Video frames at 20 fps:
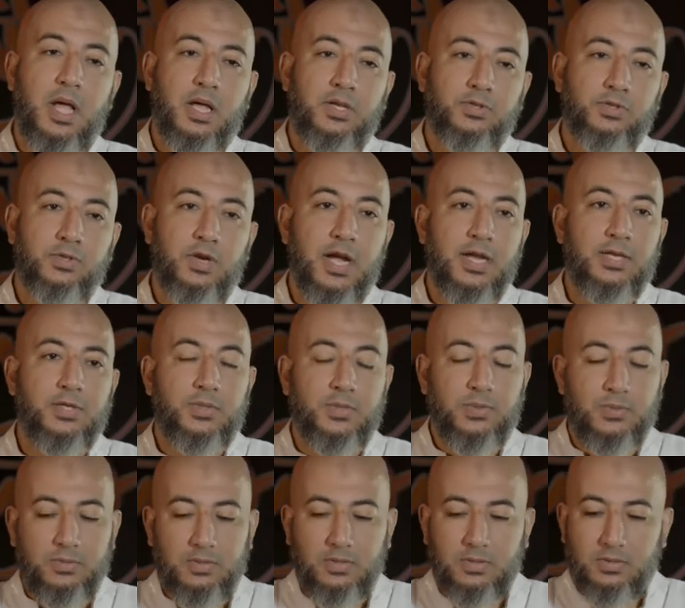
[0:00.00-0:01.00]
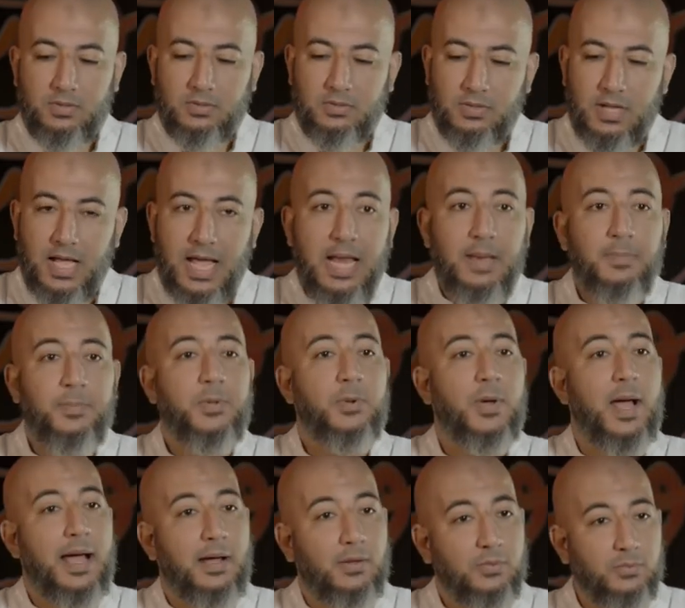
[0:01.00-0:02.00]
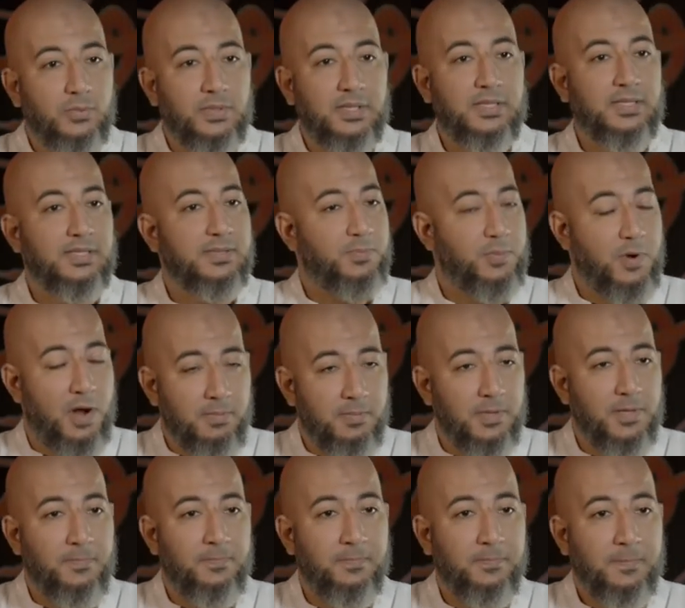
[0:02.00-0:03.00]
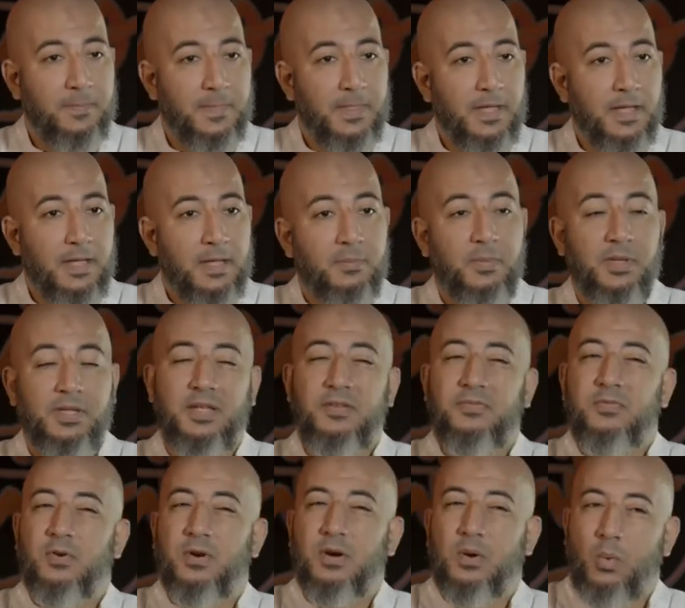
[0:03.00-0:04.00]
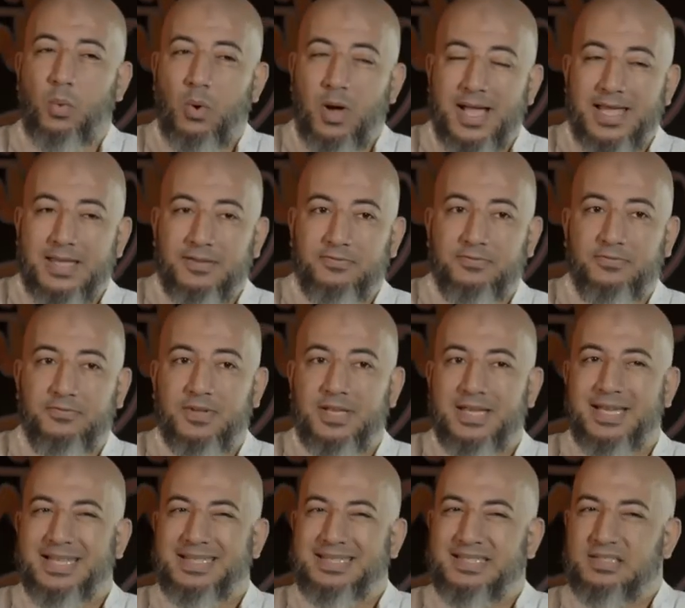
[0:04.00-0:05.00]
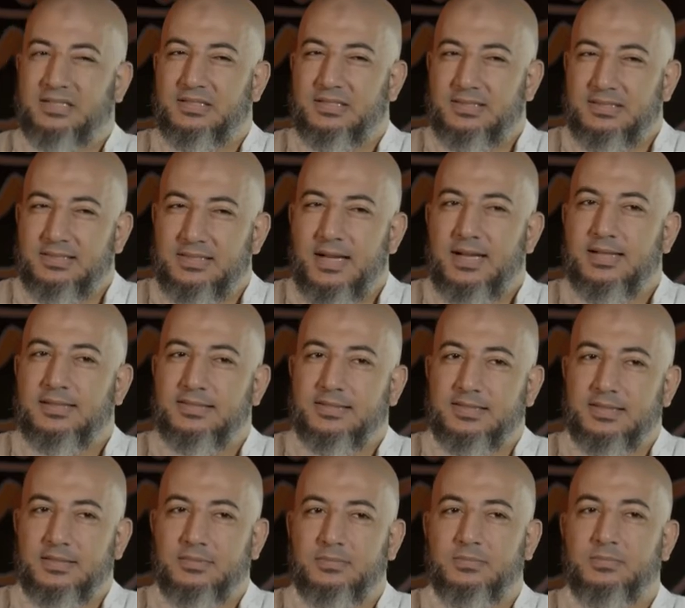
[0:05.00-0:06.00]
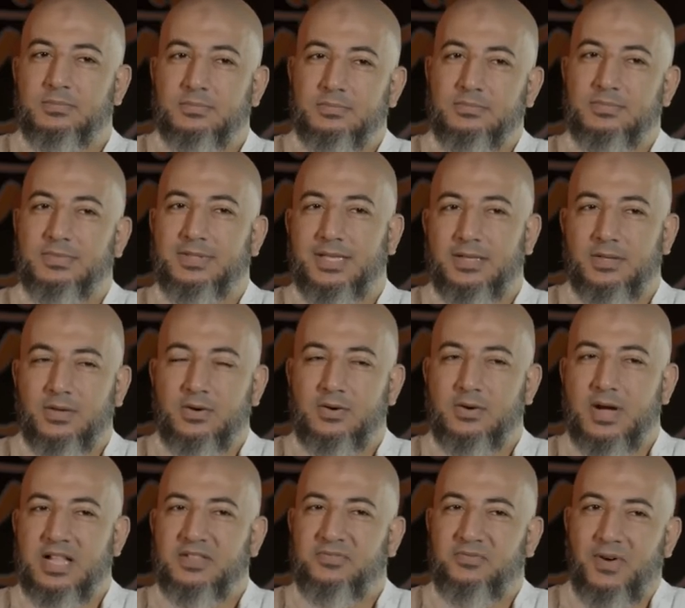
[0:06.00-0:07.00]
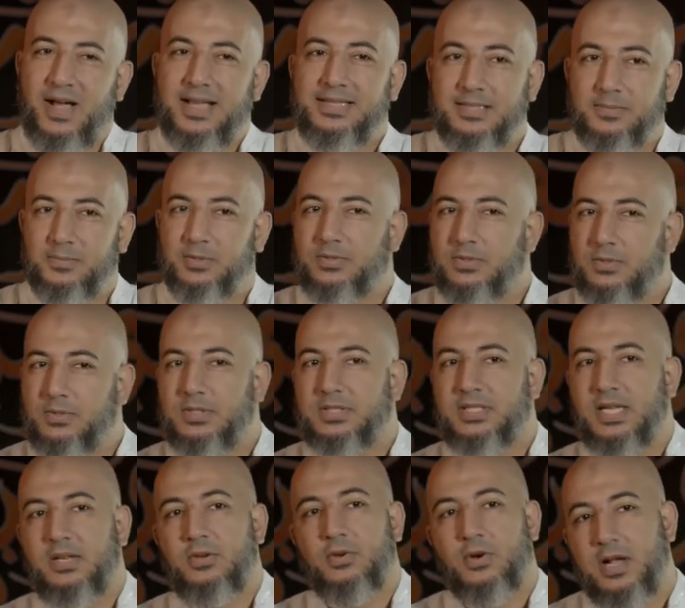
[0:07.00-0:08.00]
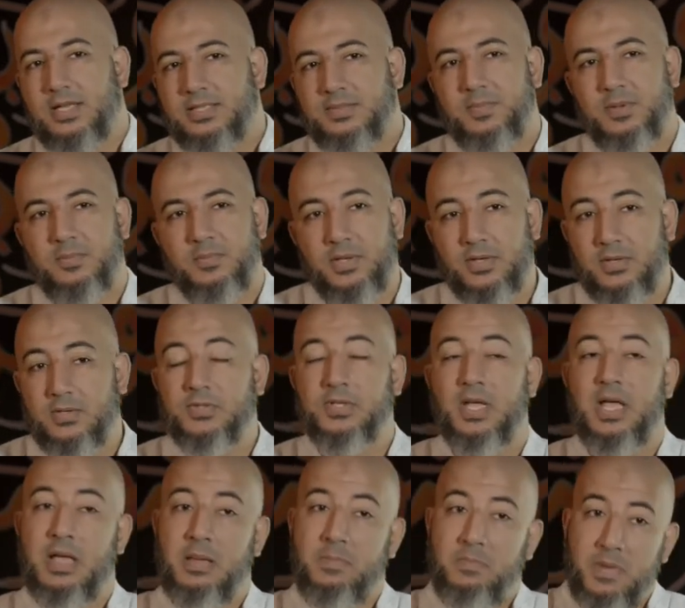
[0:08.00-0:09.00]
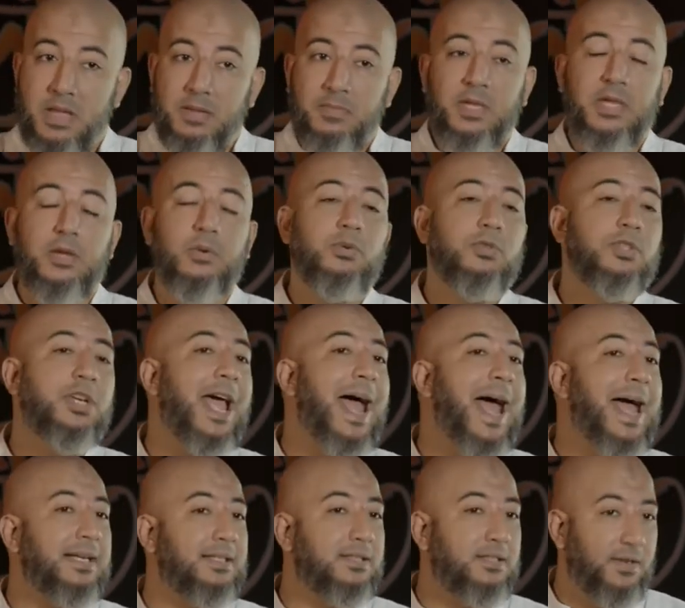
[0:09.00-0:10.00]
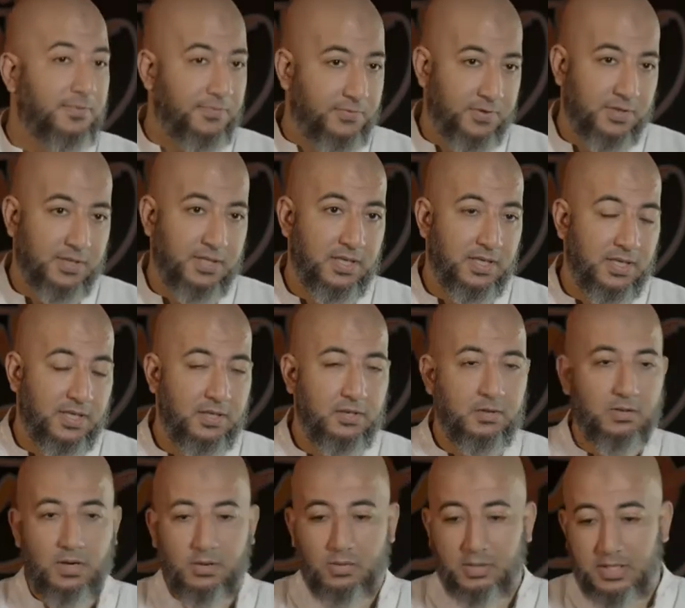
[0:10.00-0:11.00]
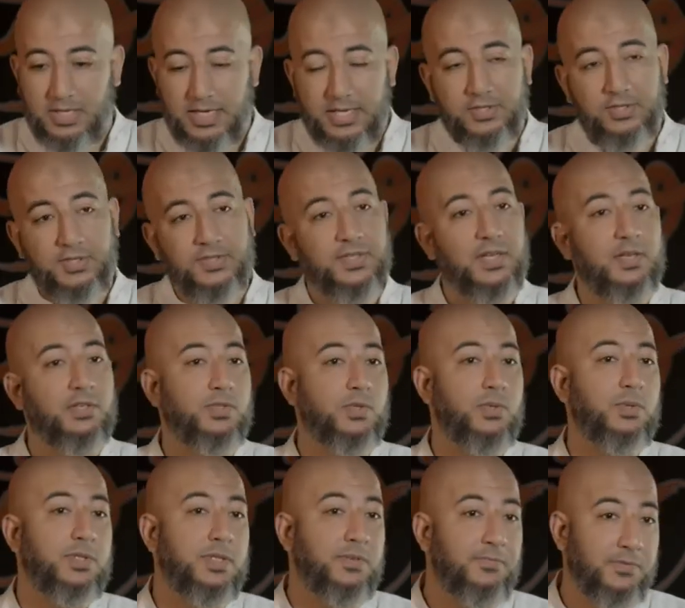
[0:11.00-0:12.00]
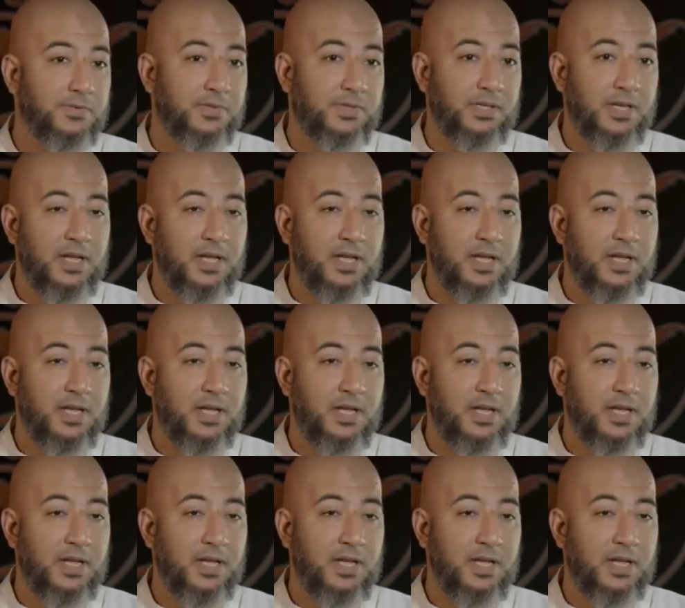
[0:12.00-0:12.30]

try to help you out with this problem. But if you are a wife, it's not advisable to go and tell your husband, because maybe he would react differently. Our natures are so different.